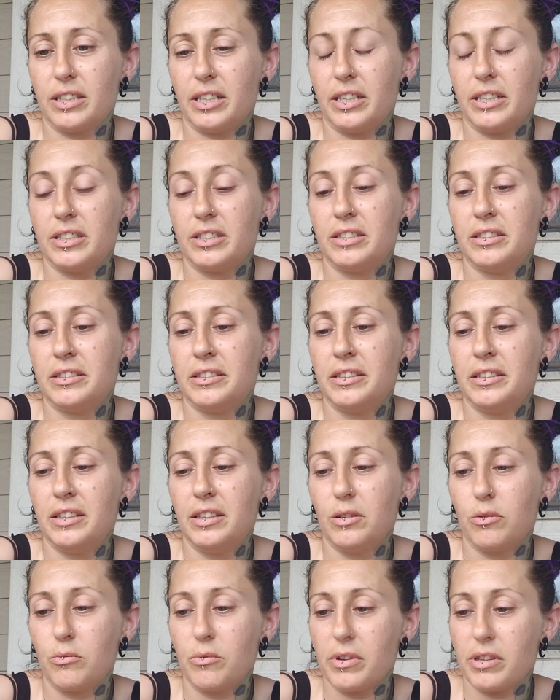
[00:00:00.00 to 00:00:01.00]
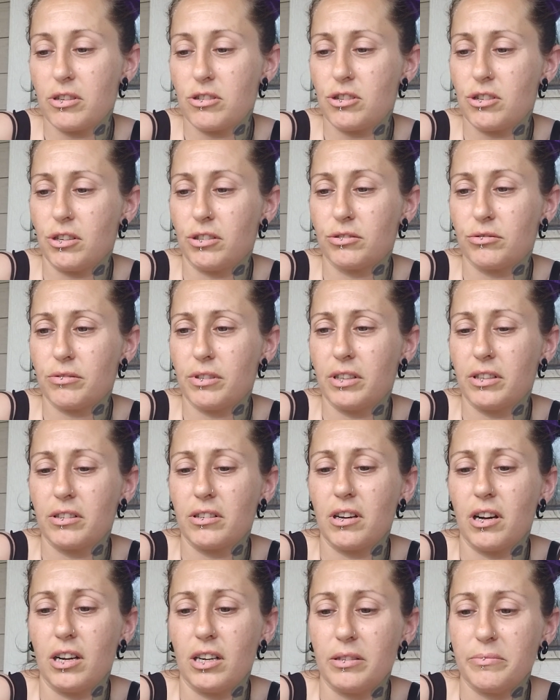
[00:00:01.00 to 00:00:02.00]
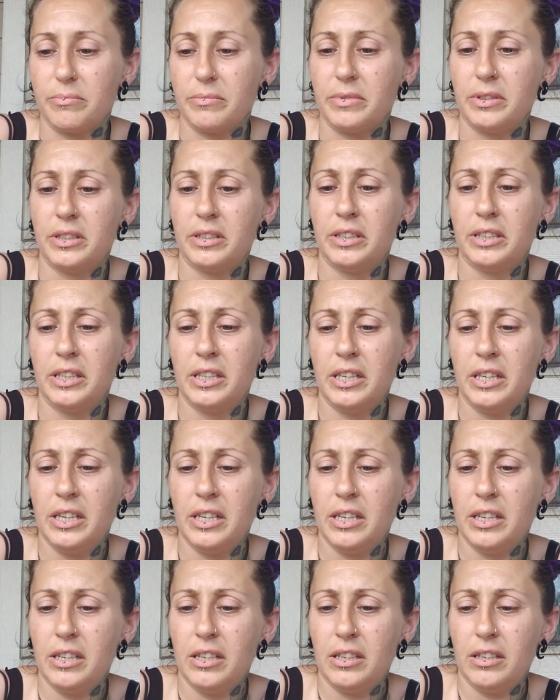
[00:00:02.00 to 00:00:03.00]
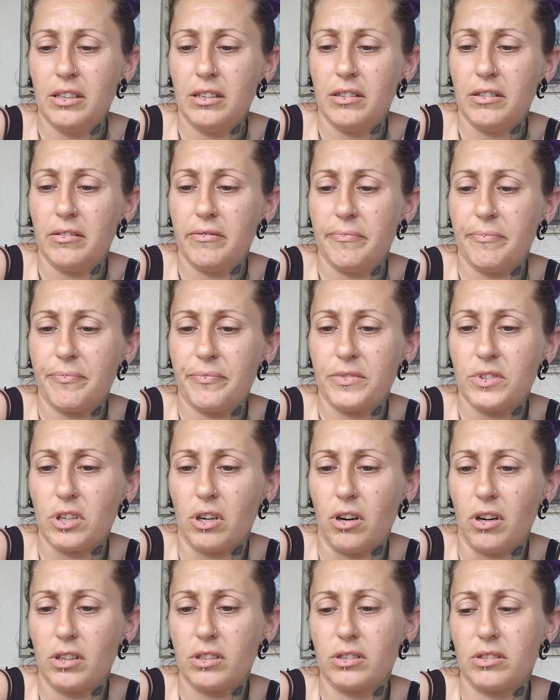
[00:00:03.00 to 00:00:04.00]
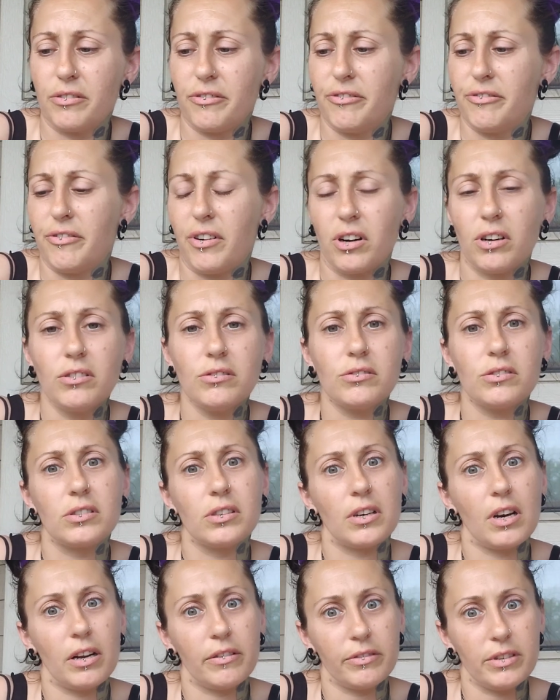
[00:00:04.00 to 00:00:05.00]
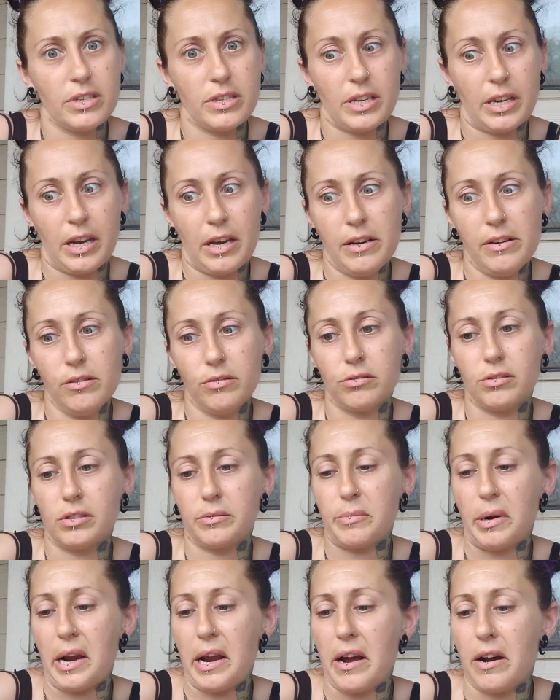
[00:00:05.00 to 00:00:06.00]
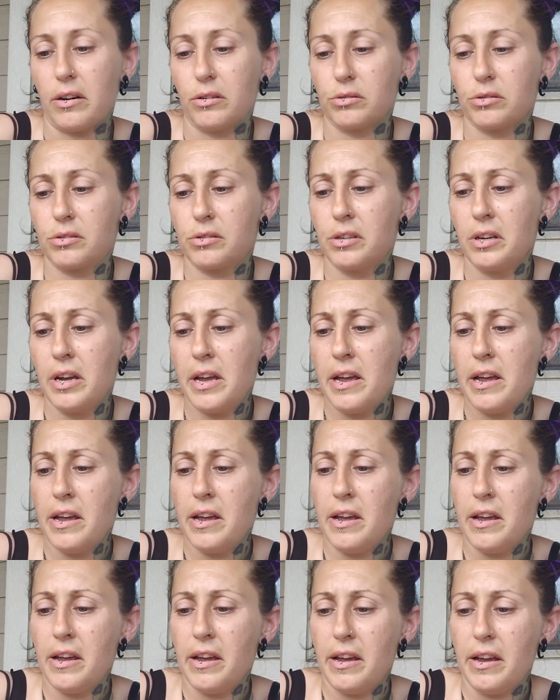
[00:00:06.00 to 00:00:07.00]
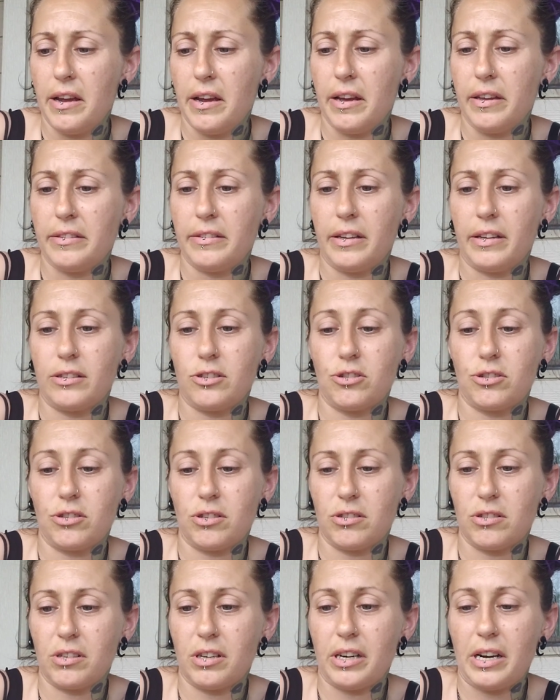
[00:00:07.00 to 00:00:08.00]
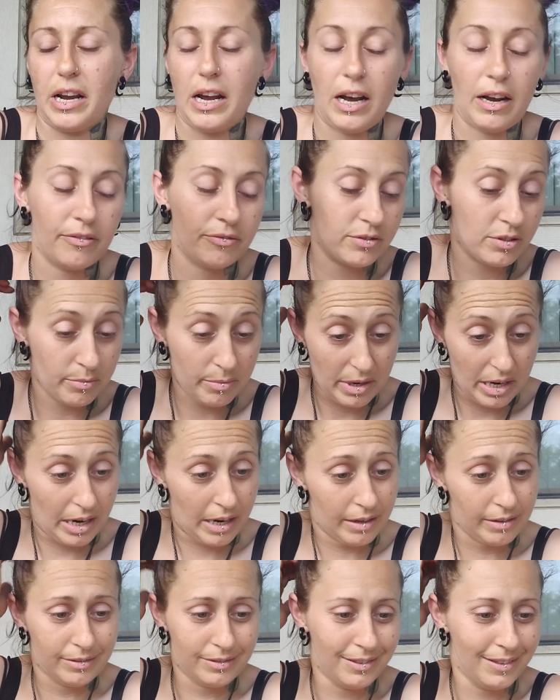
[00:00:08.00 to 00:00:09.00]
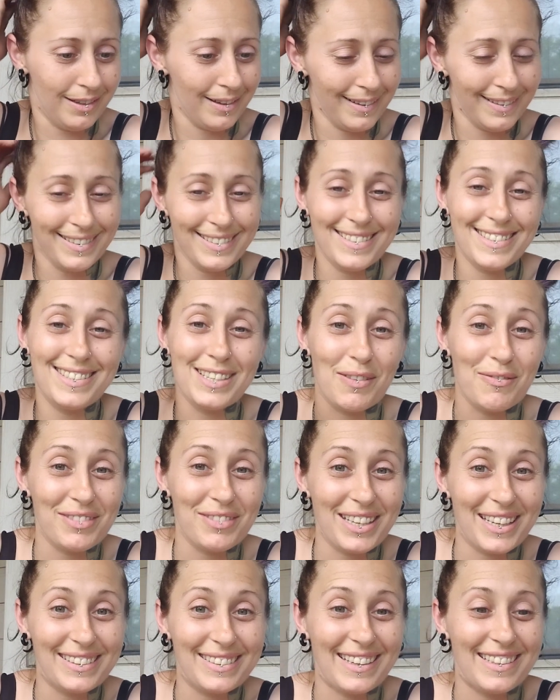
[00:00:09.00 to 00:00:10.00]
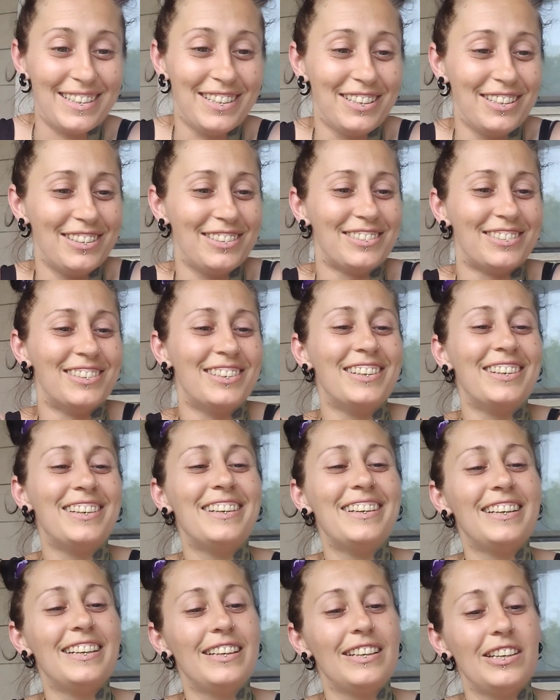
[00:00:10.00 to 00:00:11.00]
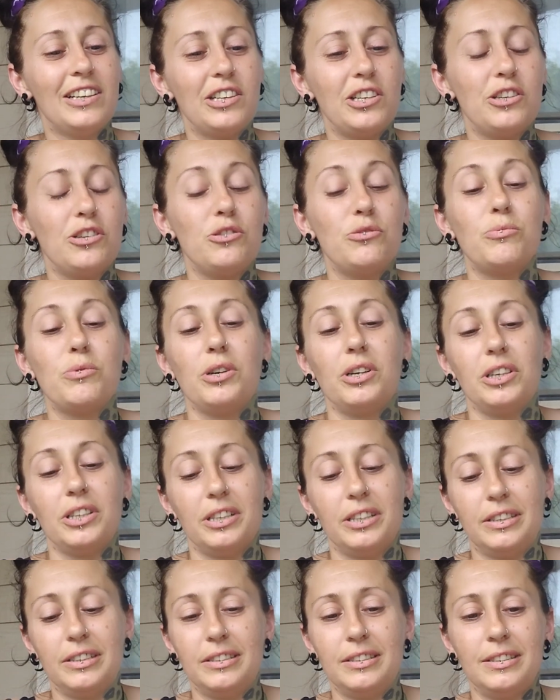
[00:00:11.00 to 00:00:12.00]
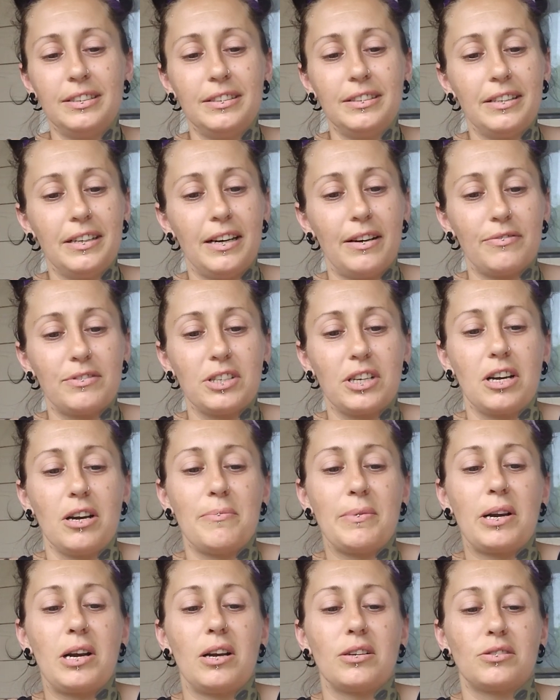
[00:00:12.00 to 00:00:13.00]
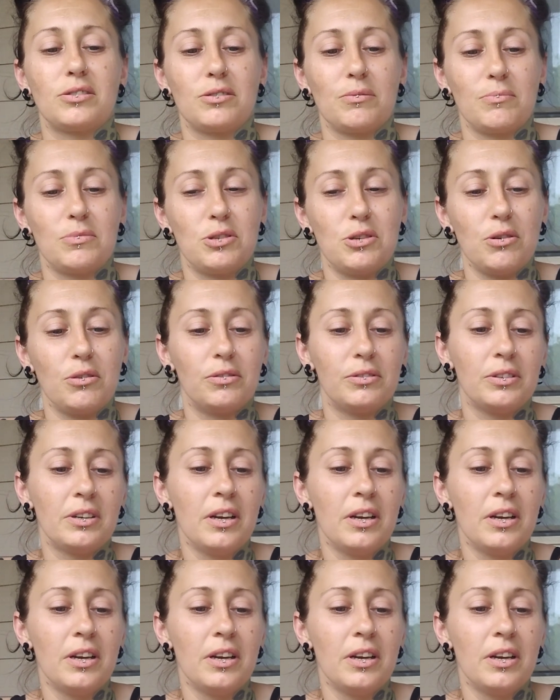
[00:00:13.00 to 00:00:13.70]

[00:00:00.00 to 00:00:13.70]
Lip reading: that with children come talks of farts and everything else in my house. And that's just gonna have to be something that you will have to come accustomed to